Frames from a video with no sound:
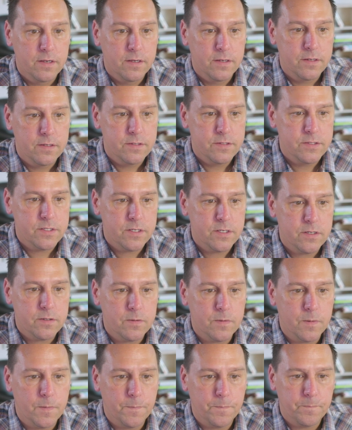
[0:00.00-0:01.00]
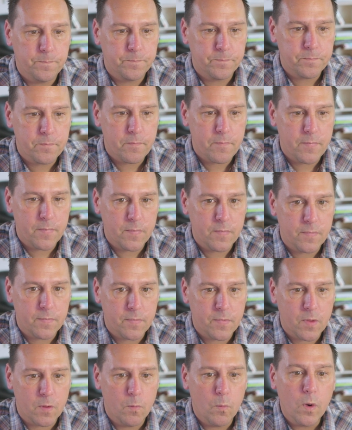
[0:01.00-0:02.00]
So
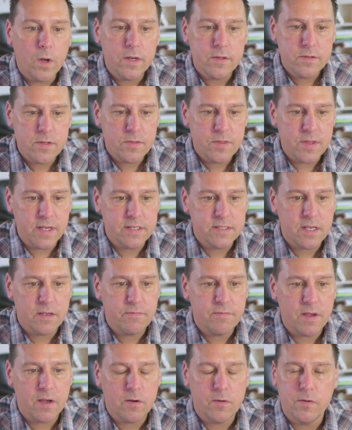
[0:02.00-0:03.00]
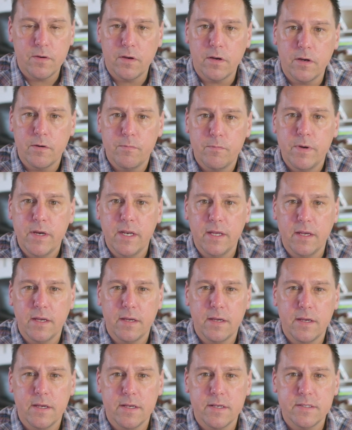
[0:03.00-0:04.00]
one of the things I found on reading
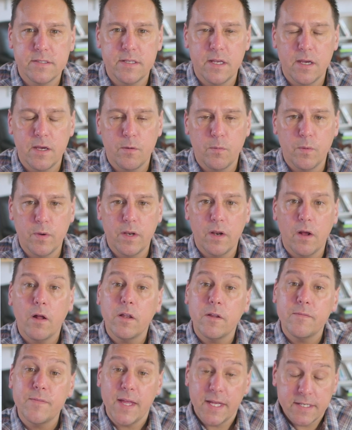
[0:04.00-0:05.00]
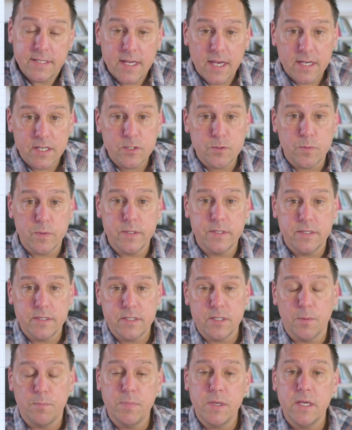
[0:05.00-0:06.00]
it is that when all of that text would
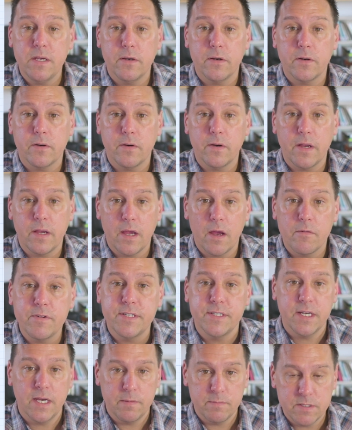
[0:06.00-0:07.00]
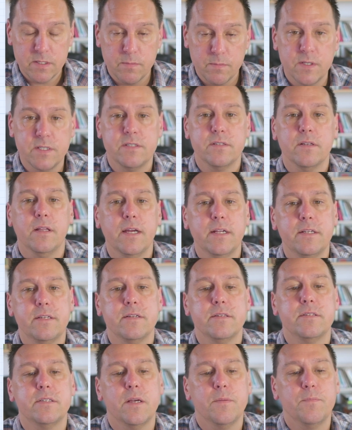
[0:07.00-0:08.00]
disappear every time someone
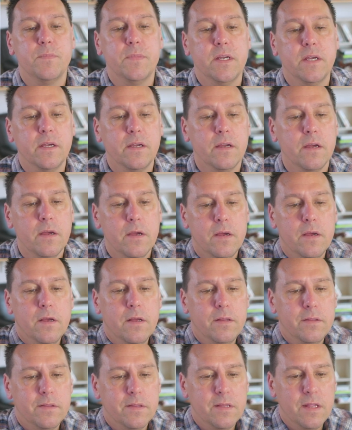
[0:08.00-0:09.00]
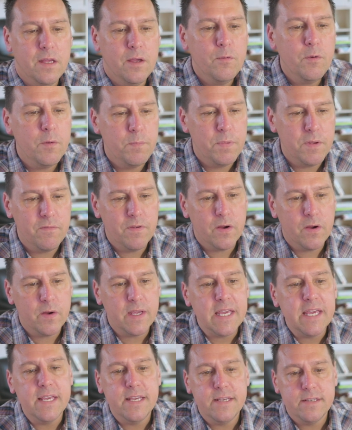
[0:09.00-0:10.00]
selected something, it would be
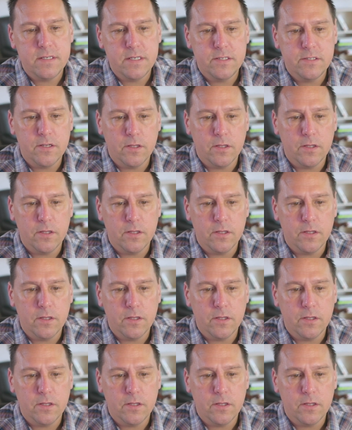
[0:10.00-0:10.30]
very easy to